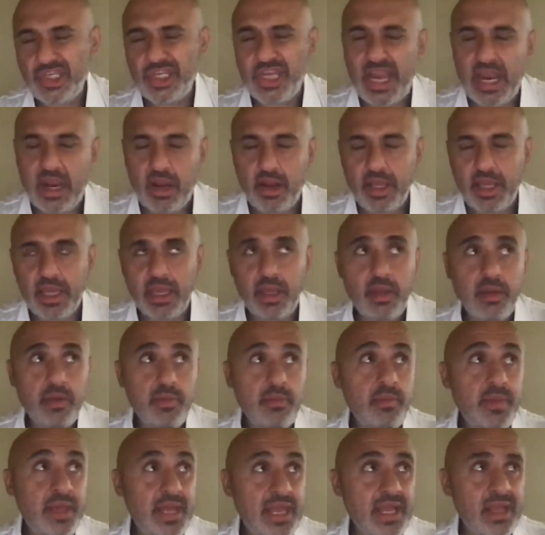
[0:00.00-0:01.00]
charity,
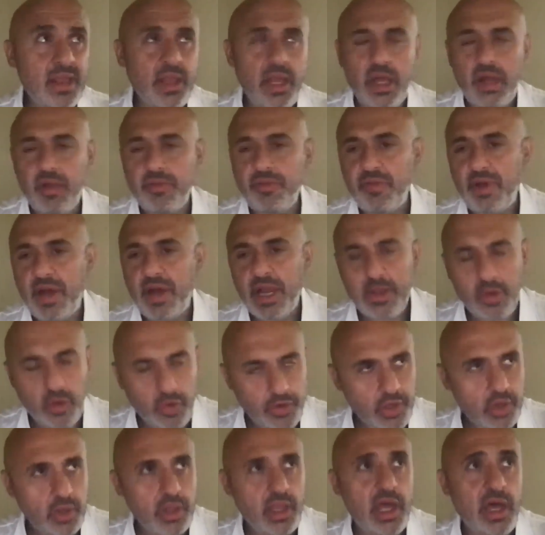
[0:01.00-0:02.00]
meaning love. I know
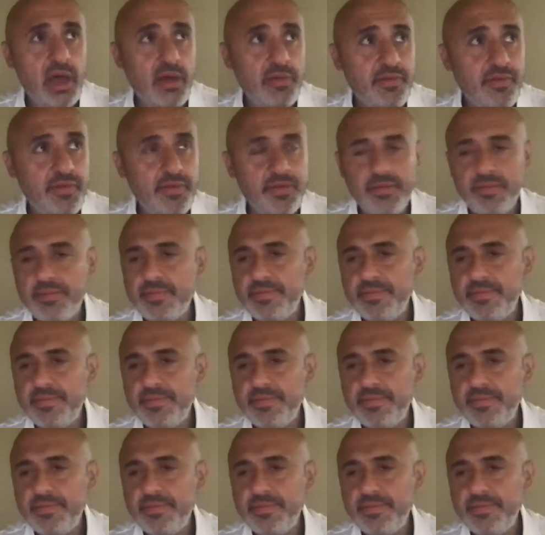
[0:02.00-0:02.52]
your love.